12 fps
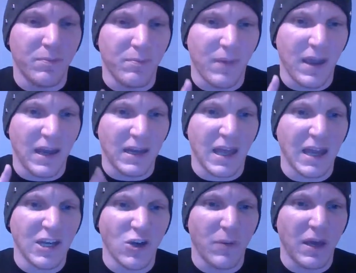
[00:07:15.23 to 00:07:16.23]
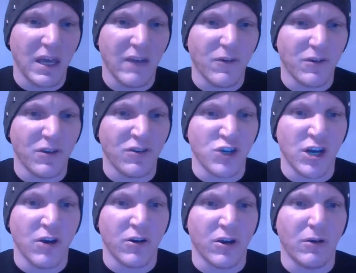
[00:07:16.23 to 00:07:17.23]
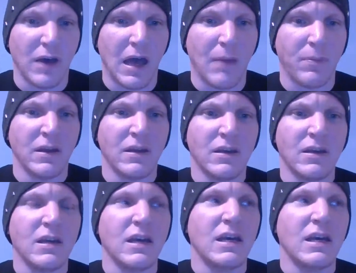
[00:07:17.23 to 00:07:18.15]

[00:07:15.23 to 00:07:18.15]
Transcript: made Kenny Omega versus Jericho happen.